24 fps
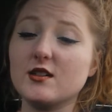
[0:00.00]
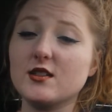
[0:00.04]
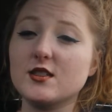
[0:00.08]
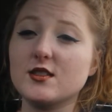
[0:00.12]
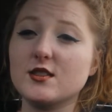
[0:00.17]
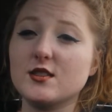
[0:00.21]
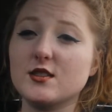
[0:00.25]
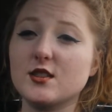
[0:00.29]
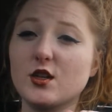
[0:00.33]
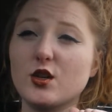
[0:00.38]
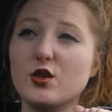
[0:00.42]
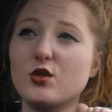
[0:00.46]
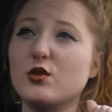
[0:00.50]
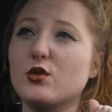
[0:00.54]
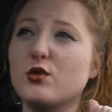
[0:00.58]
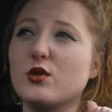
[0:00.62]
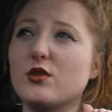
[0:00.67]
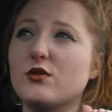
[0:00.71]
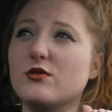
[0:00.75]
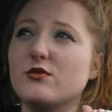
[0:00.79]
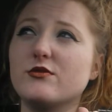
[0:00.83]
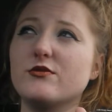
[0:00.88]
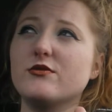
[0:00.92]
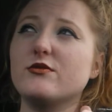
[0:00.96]
So
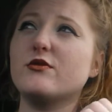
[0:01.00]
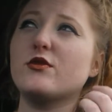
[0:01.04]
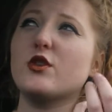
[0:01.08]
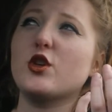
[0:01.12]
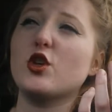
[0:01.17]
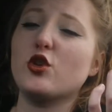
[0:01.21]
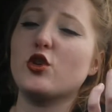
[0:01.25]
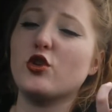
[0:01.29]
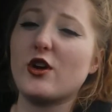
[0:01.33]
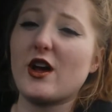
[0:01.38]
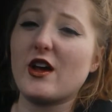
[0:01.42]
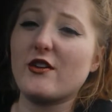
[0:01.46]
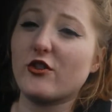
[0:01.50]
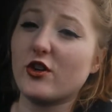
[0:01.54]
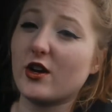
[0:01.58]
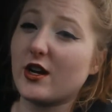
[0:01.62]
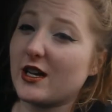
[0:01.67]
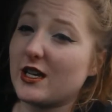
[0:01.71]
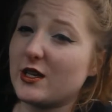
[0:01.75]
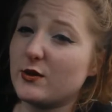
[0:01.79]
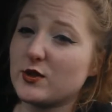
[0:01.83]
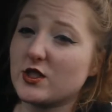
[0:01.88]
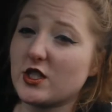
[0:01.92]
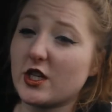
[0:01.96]
if you're ever,
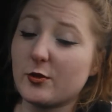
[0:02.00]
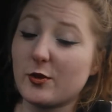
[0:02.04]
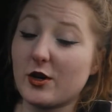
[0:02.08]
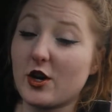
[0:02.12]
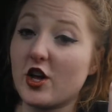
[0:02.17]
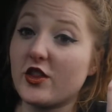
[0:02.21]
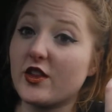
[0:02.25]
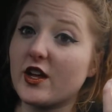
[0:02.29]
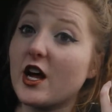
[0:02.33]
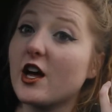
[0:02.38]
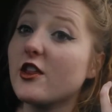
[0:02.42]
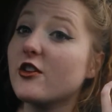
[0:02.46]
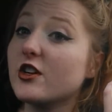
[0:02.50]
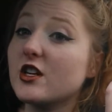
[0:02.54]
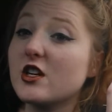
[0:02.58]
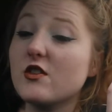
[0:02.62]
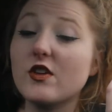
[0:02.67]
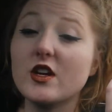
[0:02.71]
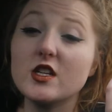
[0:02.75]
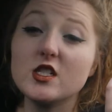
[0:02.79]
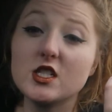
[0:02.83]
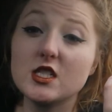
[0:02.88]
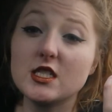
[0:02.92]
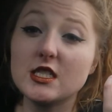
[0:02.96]
he was talking about all the other
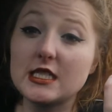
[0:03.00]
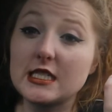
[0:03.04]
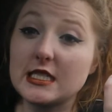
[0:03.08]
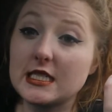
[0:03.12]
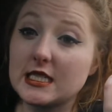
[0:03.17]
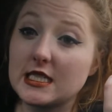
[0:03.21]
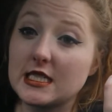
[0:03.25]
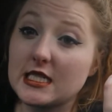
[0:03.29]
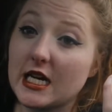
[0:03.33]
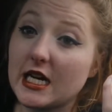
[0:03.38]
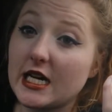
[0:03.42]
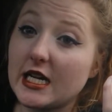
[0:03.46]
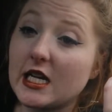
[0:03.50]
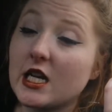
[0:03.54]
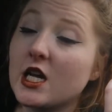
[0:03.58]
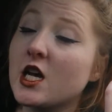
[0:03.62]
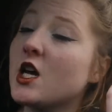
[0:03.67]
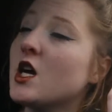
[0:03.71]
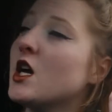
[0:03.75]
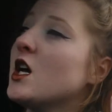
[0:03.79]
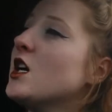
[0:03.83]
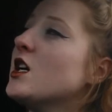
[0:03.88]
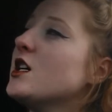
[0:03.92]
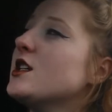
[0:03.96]
conventions he's done,
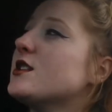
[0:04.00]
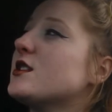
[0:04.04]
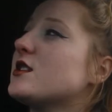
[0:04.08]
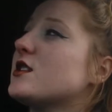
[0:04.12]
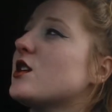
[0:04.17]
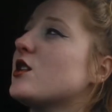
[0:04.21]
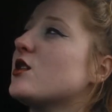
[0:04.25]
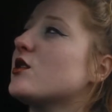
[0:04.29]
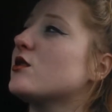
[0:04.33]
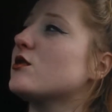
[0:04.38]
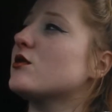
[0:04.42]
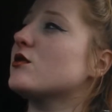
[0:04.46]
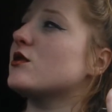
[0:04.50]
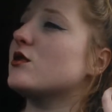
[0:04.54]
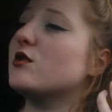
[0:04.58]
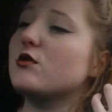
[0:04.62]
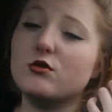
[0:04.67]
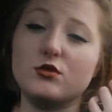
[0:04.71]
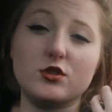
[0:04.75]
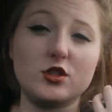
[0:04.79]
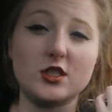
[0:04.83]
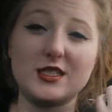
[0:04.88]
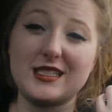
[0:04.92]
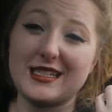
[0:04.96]
so
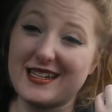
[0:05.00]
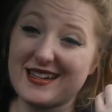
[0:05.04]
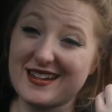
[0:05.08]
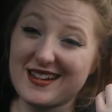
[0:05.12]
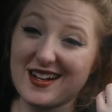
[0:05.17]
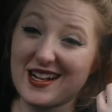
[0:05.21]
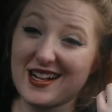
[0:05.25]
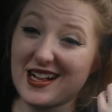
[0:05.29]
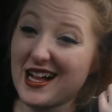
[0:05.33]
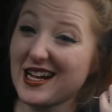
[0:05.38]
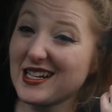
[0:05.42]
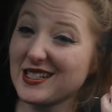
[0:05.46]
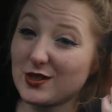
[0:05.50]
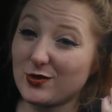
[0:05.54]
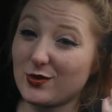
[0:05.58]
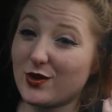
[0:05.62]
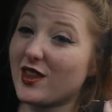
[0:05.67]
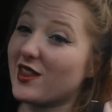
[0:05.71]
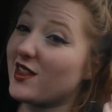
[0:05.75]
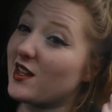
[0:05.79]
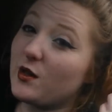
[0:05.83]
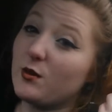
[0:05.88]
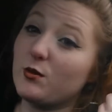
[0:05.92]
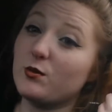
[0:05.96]
you should take a class
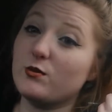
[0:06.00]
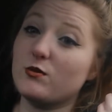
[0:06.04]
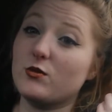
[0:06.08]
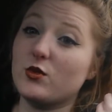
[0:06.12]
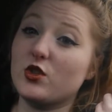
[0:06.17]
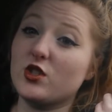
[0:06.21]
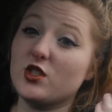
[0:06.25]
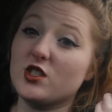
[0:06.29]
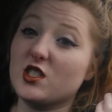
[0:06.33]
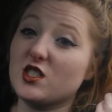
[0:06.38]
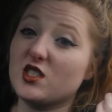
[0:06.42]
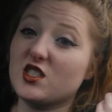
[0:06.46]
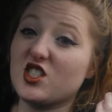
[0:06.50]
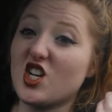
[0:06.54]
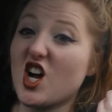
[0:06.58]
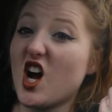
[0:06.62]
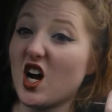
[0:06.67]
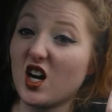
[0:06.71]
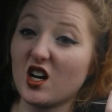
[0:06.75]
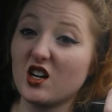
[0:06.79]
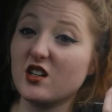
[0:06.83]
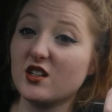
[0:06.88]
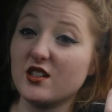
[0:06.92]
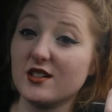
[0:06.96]
with him, or just
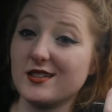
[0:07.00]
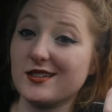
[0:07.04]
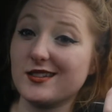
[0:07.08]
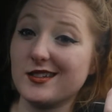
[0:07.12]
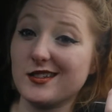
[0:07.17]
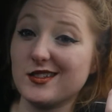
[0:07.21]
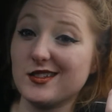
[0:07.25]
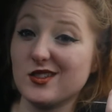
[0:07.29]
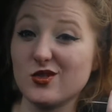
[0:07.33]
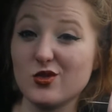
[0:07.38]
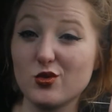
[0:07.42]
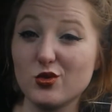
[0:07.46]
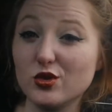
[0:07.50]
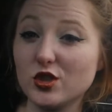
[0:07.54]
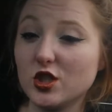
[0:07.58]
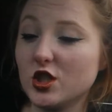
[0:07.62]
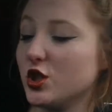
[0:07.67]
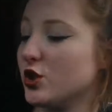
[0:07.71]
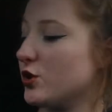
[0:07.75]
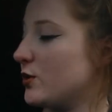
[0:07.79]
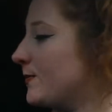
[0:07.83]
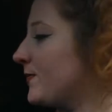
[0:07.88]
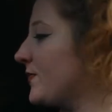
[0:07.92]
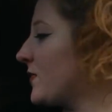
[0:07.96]
talk, because he's a cool
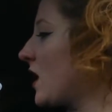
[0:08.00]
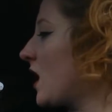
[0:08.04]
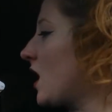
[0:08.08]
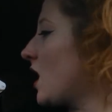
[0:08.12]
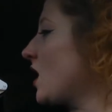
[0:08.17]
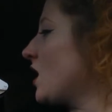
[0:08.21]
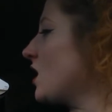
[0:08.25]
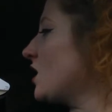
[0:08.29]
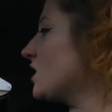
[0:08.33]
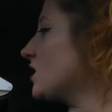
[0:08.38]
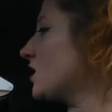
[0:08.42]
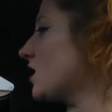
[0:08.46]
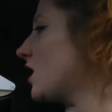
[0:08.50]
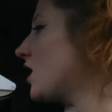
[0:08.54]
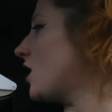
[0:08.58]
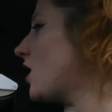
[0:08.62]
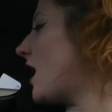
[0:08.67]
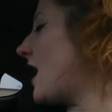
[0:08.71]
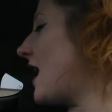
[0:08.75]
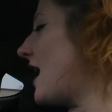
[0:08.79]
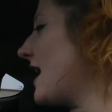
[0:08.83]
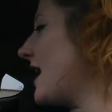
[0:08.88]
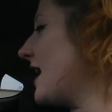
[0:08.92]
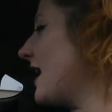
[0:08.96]
dude. So
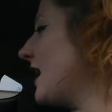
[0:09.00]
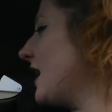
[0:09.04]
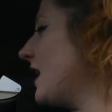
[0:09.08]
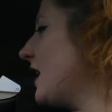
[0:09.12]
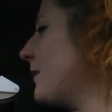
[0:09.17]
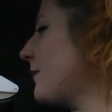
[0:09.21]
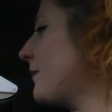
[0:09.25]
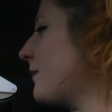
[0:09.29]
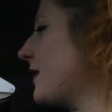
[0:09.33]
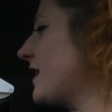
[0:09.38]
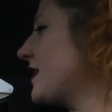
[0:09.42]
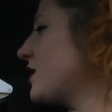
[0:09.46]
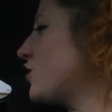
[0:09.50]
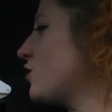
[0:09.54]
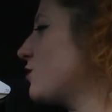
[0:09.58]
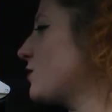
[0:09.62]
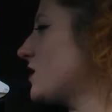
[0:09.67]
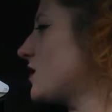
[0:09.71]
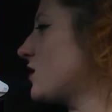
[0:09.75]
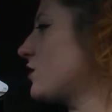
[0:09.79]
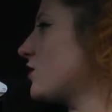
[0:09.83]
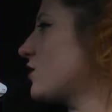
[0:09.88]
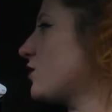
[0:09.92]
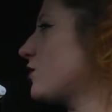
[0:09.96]
my
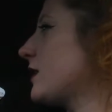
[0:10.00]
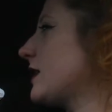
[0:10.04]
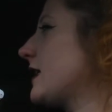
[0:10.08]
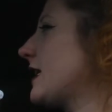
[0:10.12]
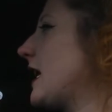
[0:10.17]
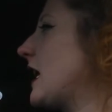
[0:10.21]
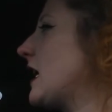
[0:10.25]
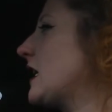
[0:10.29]
tombstone's really